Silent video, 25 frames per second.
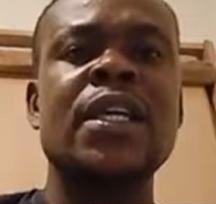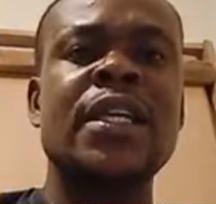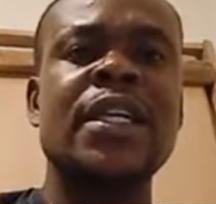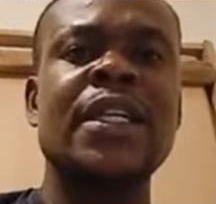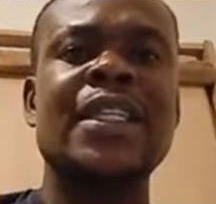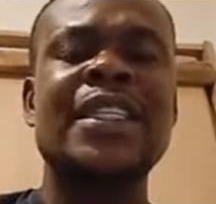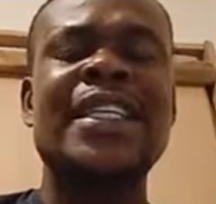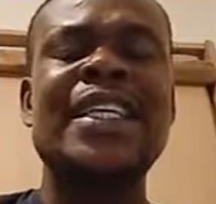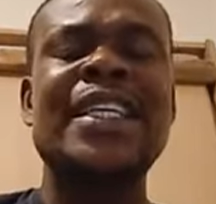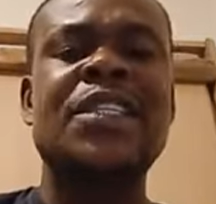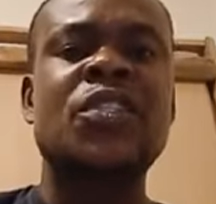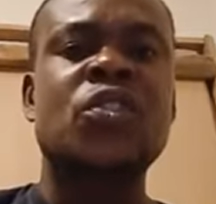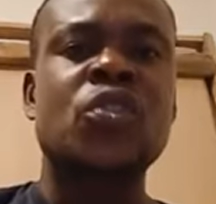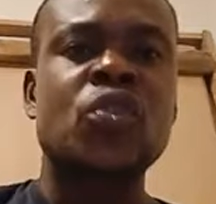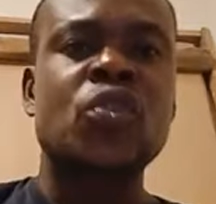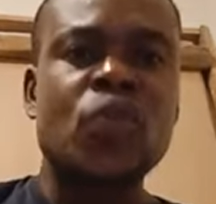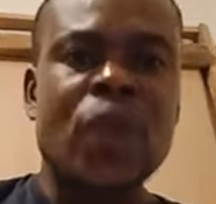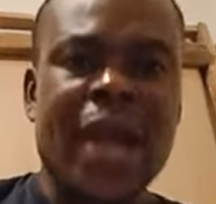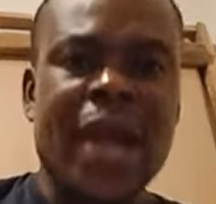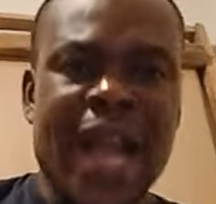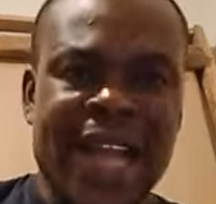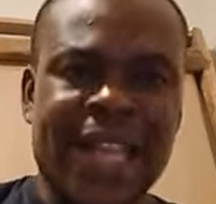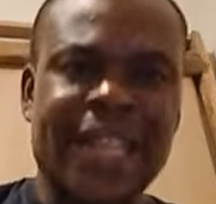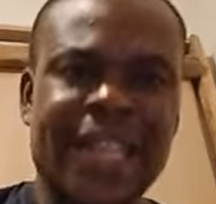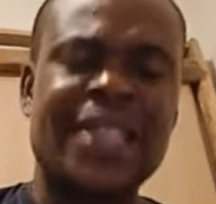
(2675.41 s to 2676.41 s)
They
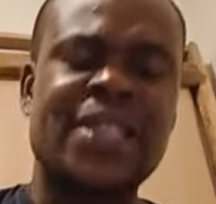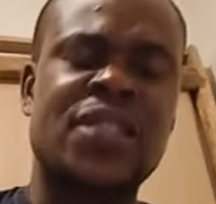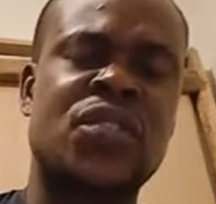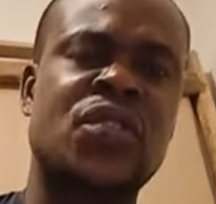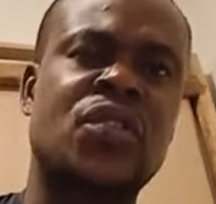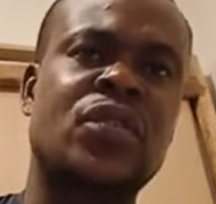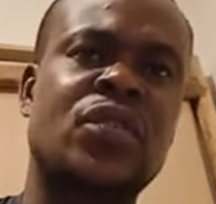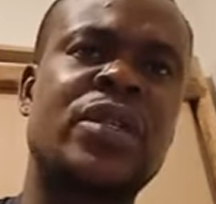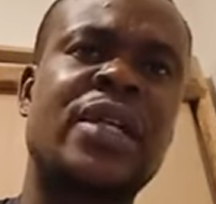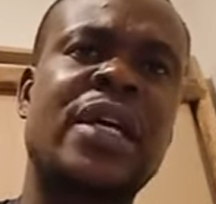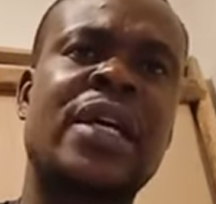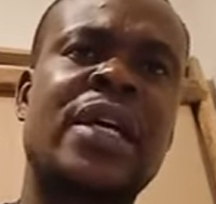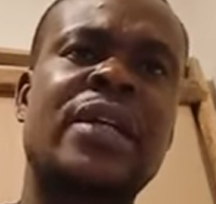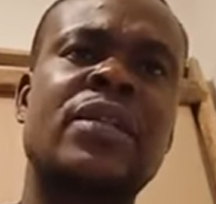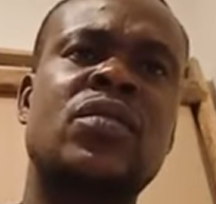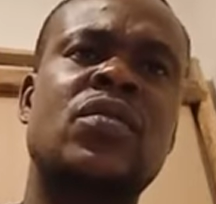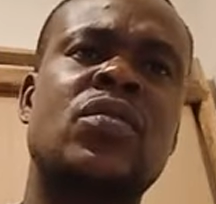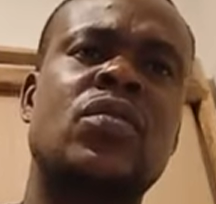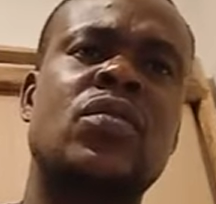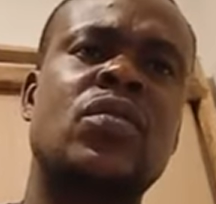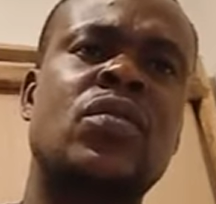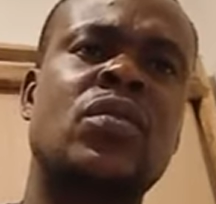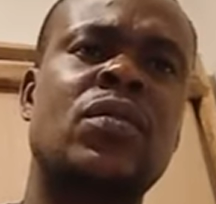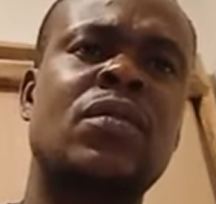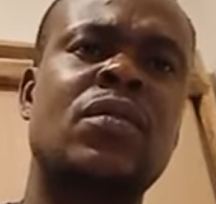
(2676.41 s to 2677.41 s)
tried in Sudan
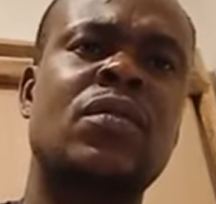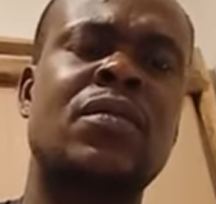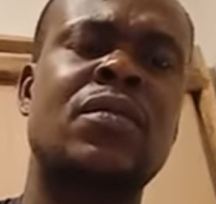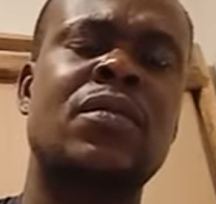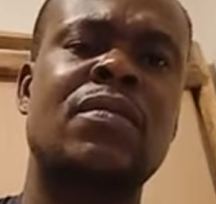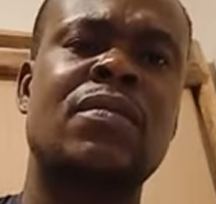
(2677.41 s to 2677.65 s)
to